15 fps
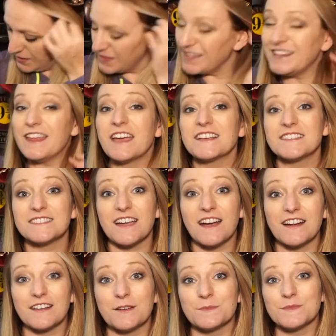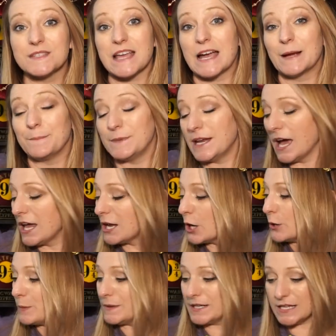the next items, I'm not
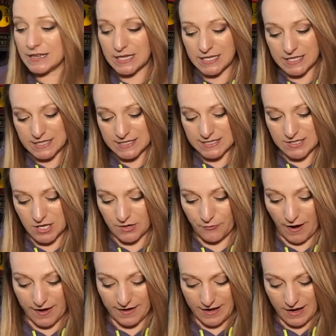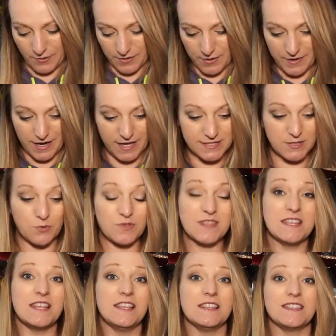opening these, not right now anyway. So
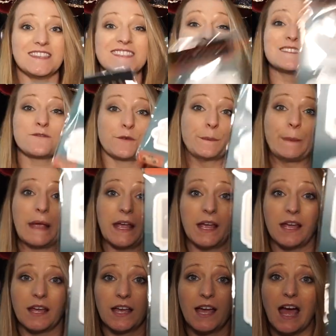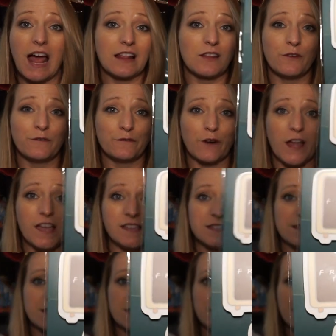th this is for me. I love
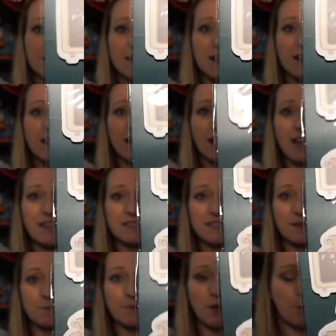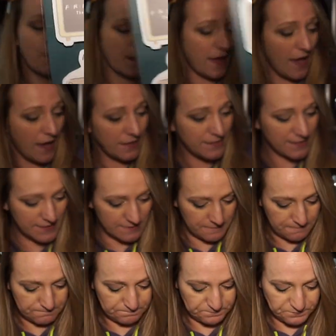friends. I got some notepads.
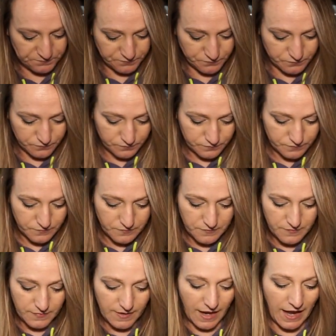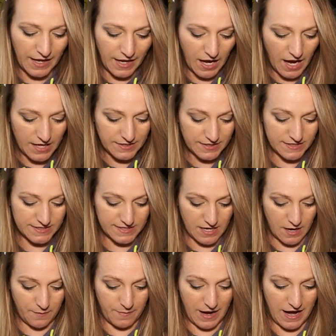I got
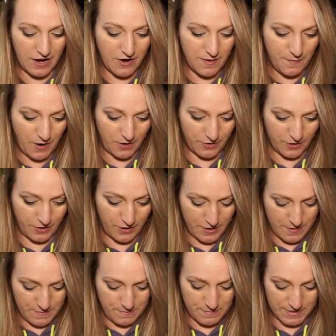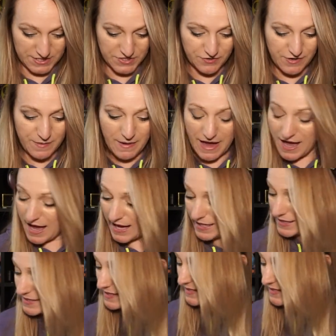some Harry Potter mystery bags.